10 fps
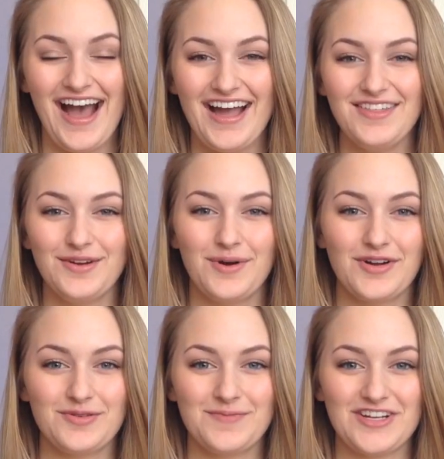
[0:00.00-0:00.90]
Hi there,
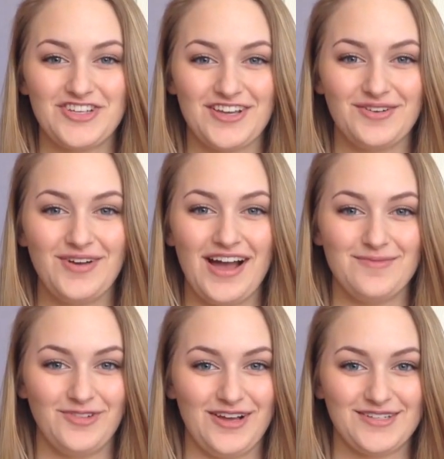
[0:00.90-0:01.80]
welcome to my channel.
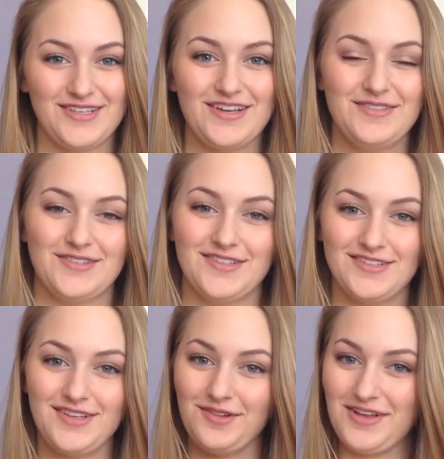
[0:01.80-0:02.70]
I'm Alexa and this
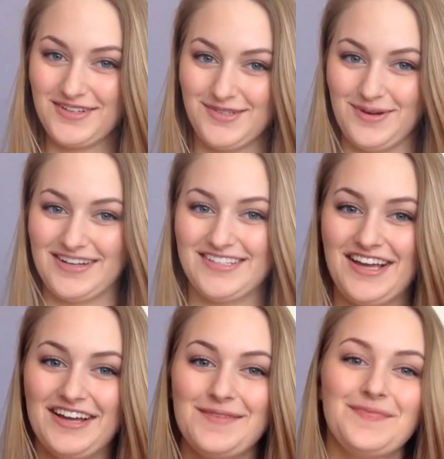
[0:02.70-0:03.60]
is
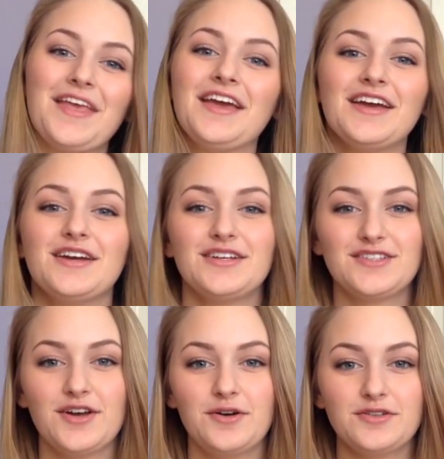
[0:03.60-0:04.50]
Alexa.
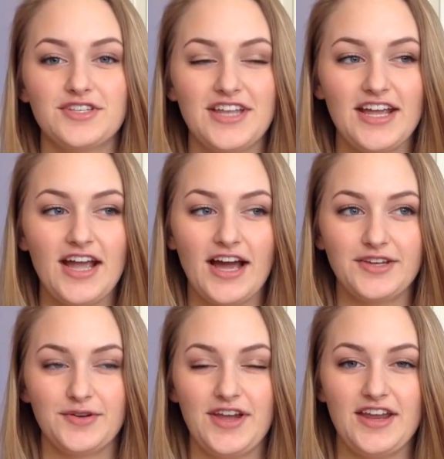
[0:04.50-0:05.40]
So today I
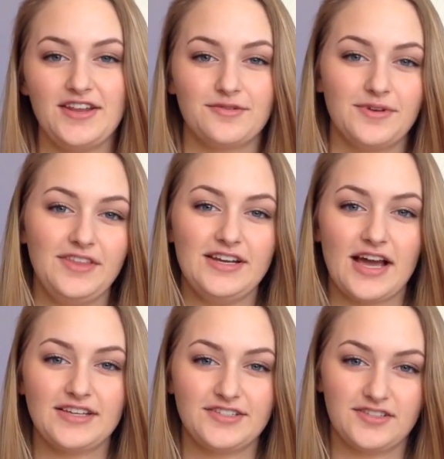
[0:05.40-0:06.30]
created a really
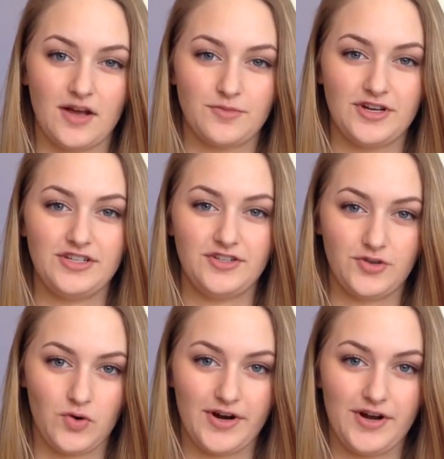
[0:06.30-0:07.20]
nice summary
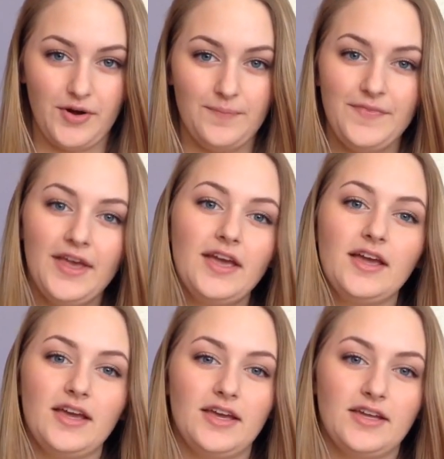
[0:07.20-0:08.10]
tutorial
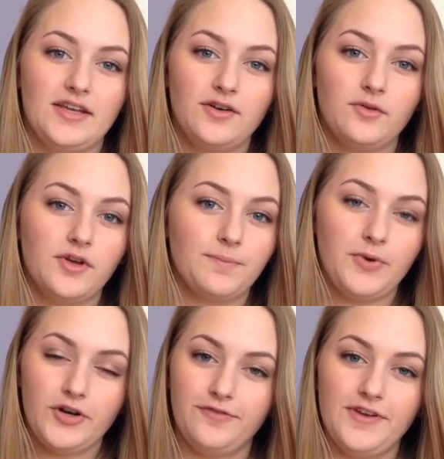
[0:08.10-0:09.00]
and it'll look
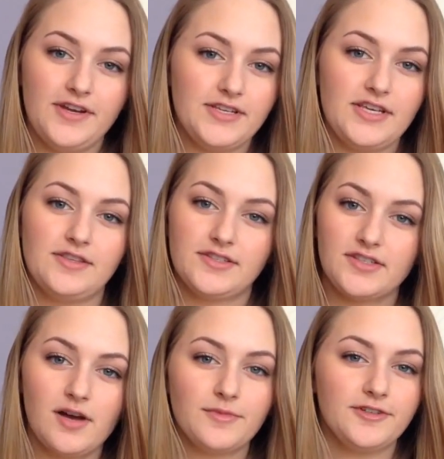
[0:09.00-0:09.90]
perfect in the
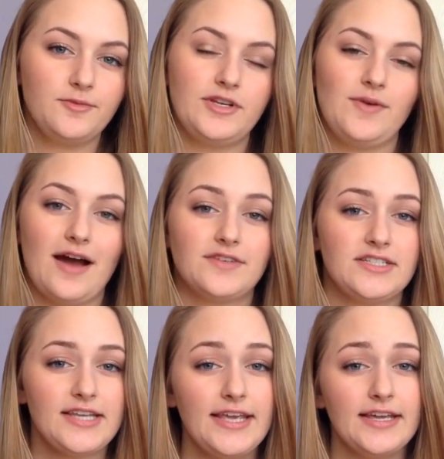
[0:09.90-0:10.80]
summer when you have a
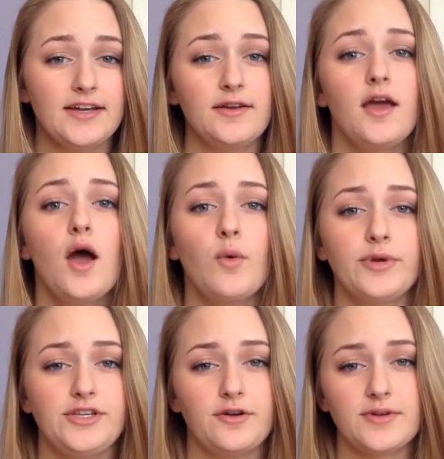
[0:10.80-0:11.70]
tan,
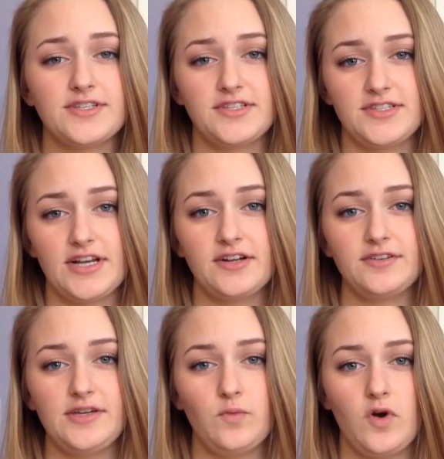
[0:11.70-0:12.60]
when you don't
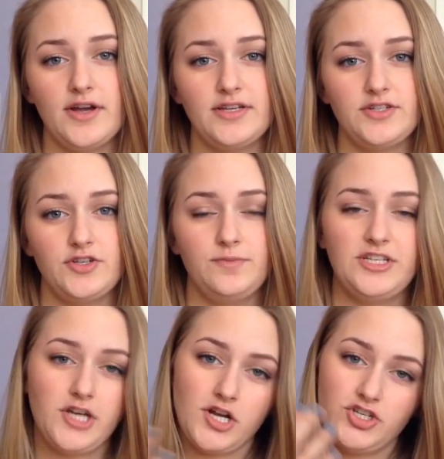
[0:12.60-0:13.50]
necessarily want to
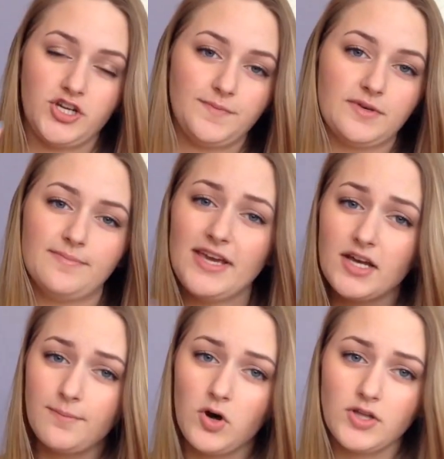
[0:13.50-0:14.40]
be touching up your
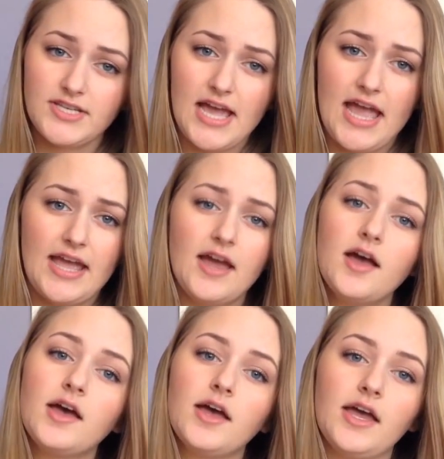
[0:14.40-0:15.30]
makeup all day
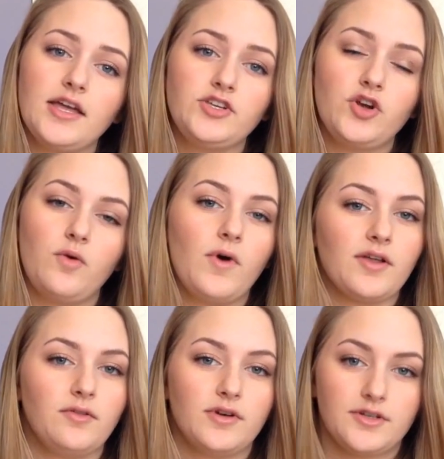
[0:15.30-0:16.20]
and you don't
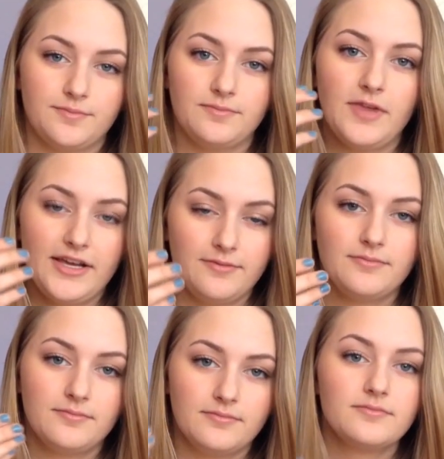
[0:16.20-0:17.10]
want to look like
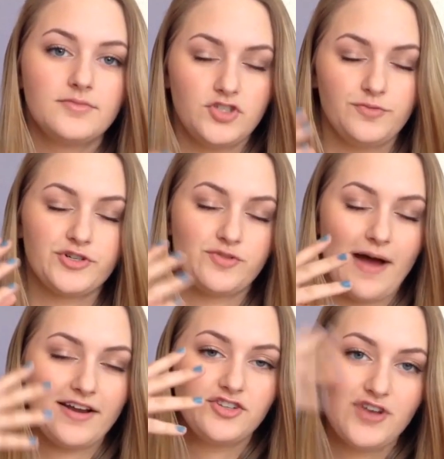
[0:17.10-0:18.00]
super
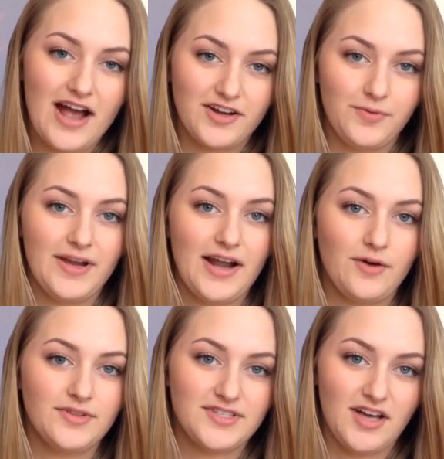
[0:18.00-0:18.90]
dramatic drag queen
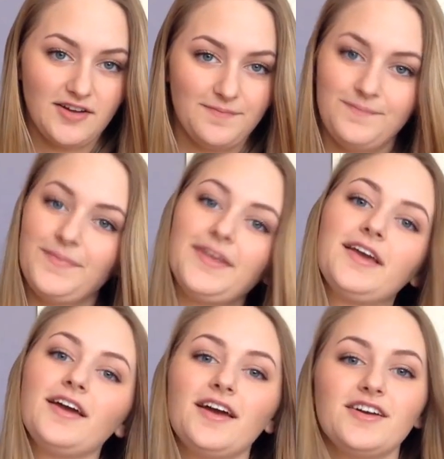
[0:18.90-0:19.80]
out in the sun.
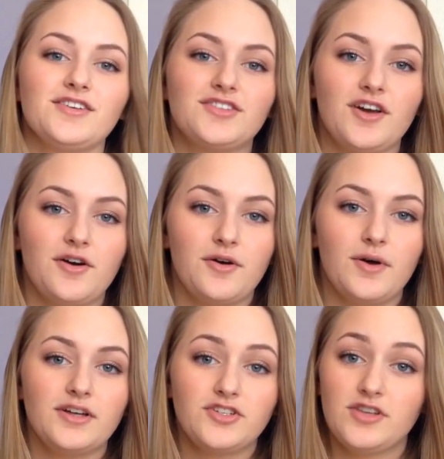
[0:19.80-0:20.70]

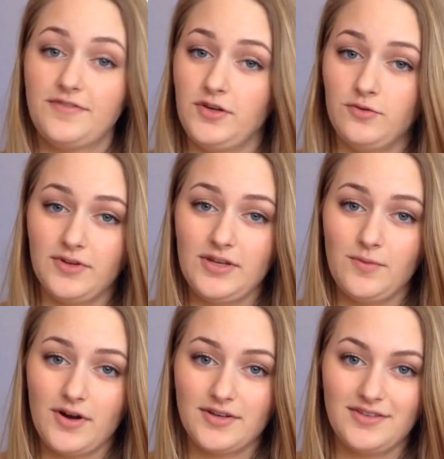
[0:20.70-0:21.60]
So if you really
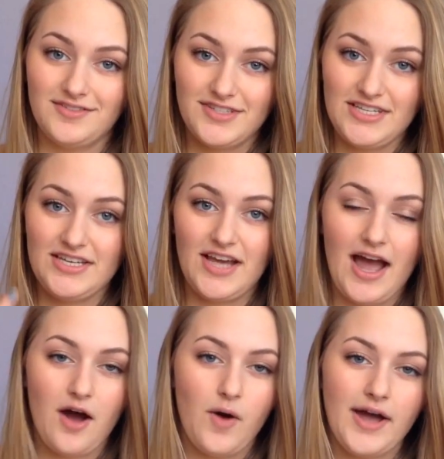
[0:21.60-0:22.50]
want to see
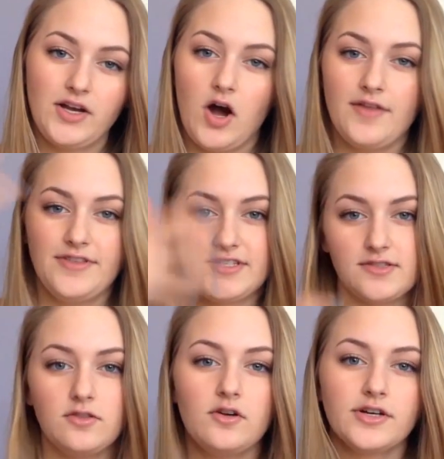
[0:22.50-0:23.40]
how I got
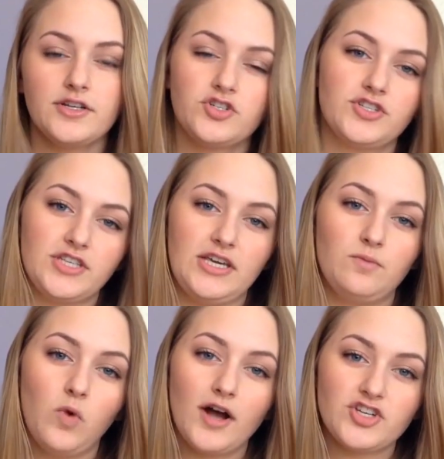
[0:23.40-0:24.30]
this look, just
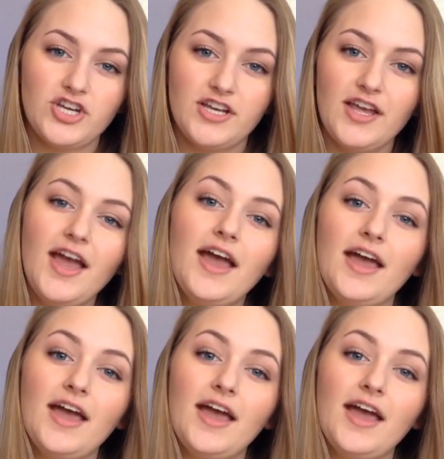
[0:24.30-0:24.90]
keep watching.